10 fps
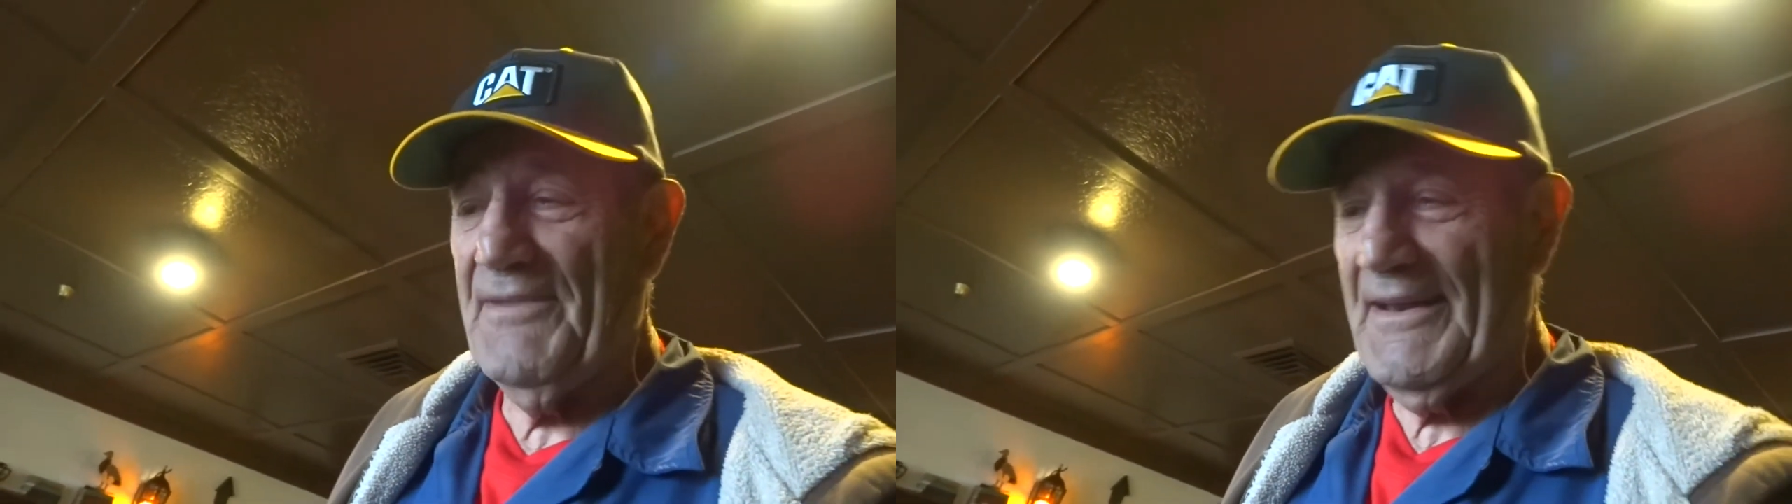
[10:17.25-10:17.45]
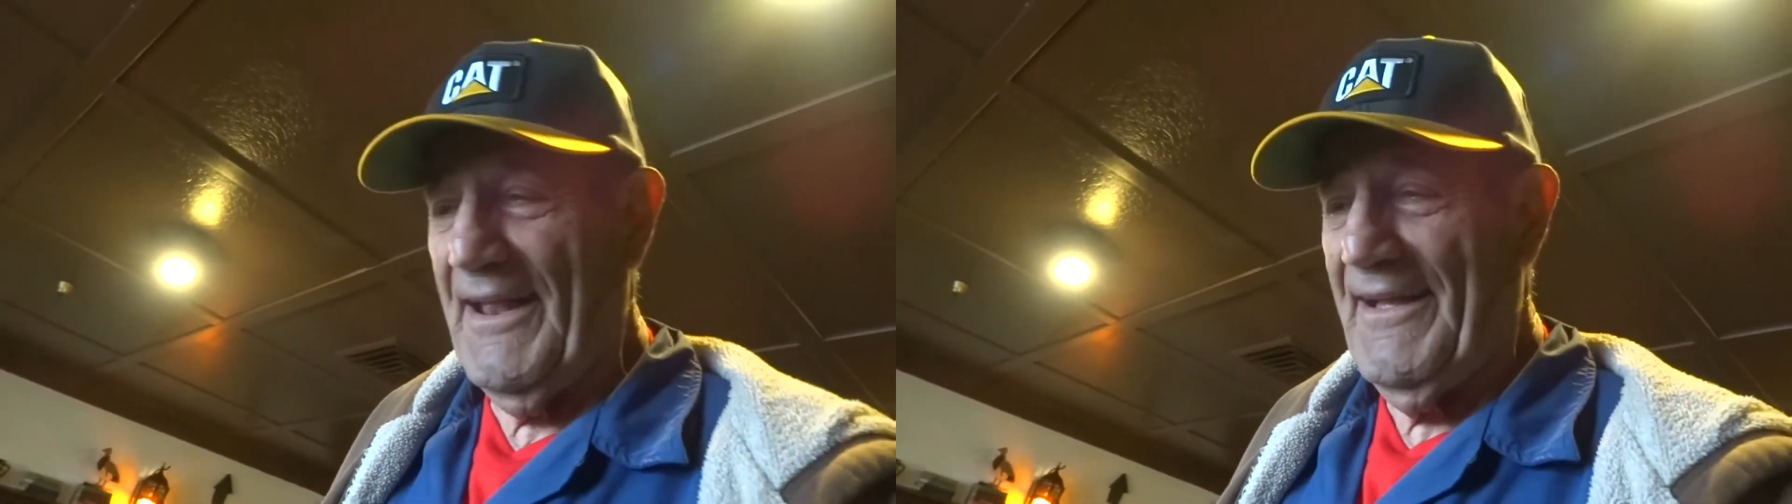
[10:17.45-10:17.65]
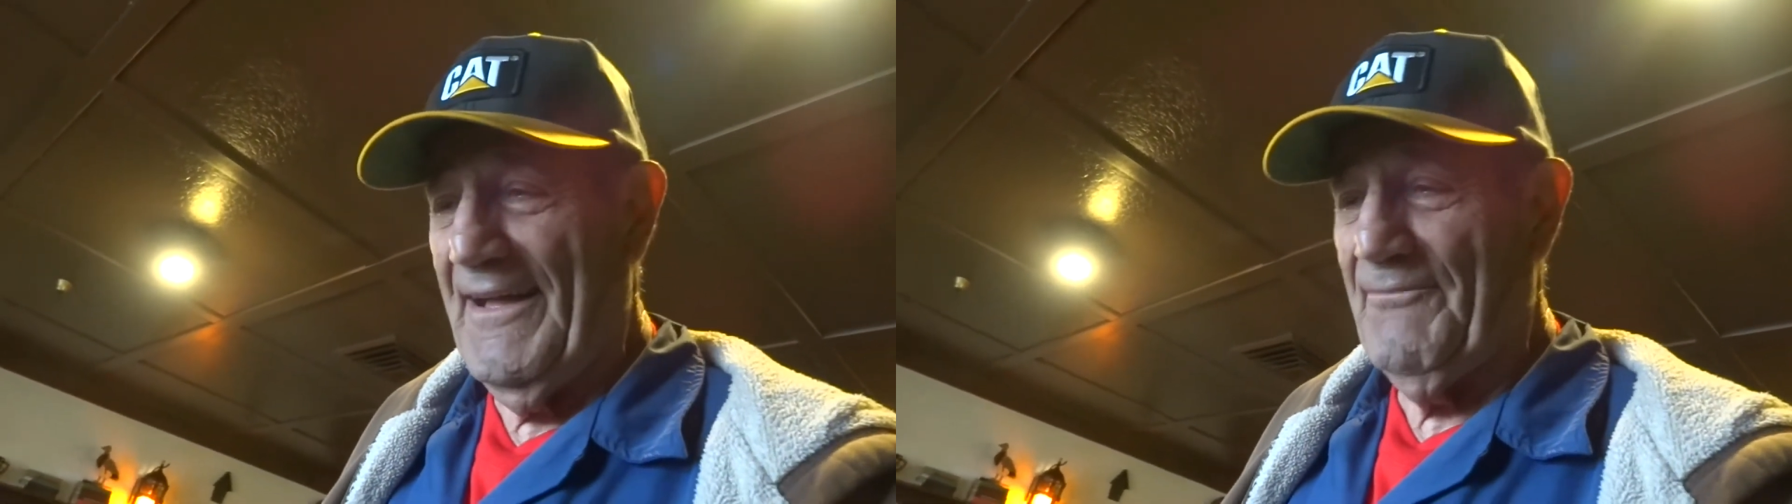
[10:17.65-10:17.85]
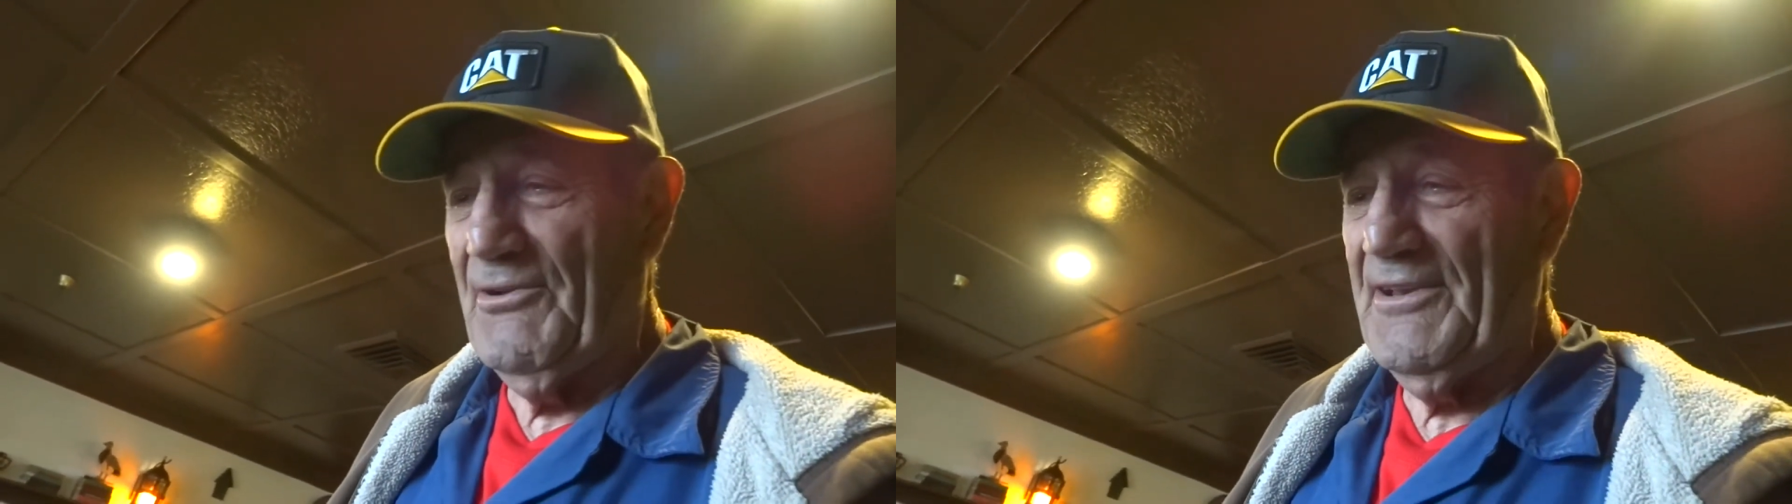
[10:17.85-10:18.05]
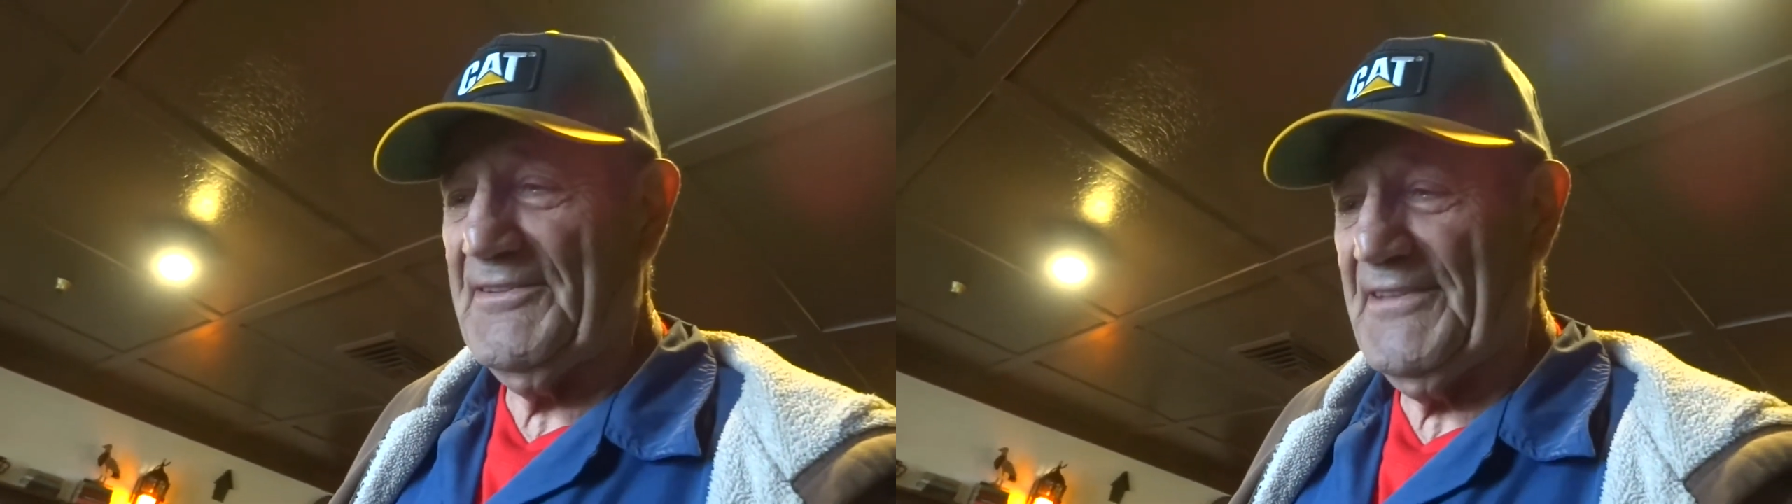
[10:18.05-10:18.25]
but
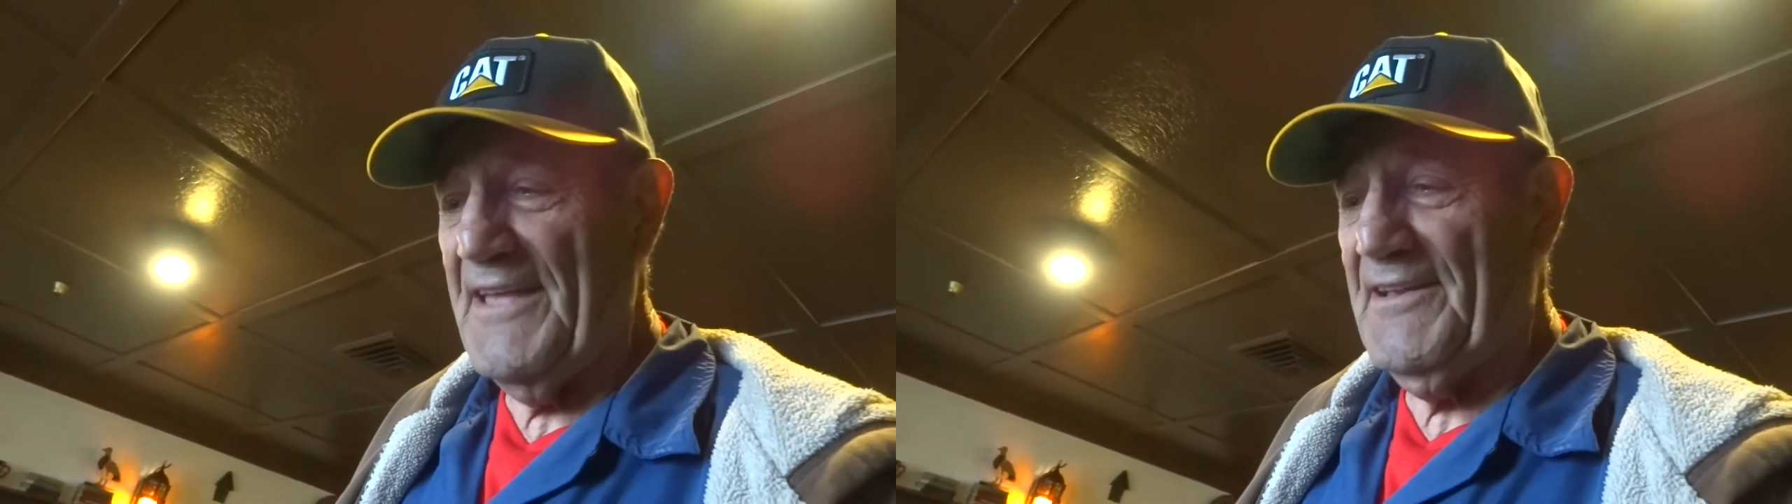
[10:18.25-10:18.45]
let's say